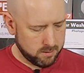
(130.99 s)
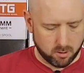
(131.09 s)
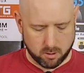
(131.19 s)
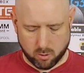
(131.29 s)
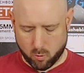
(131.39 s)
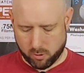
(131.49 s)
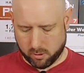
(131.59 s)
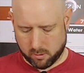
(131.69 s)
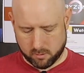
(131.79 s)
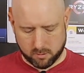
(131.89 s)
your
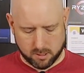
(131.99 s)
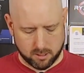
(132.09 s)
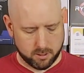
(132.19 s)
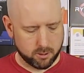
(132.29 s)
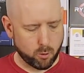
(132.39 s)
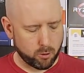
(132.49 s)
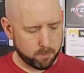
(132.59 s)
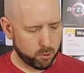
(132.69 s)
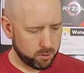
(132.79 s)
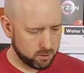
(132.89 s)
corner, uh, your
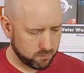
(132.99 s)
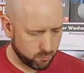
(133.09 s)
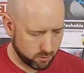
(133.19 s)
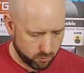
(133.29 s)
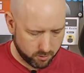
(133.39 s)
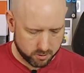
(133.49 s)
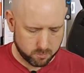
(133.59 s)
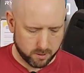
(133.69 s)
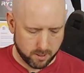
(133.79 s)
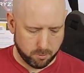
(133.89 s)
corner pulleys for the Core
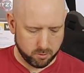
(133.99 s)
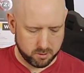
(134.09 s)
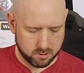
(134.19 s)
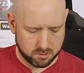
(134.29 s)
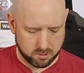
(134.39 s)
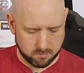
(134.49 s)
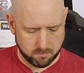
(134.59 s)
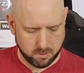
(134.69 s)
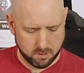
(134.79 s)
XY pulley system.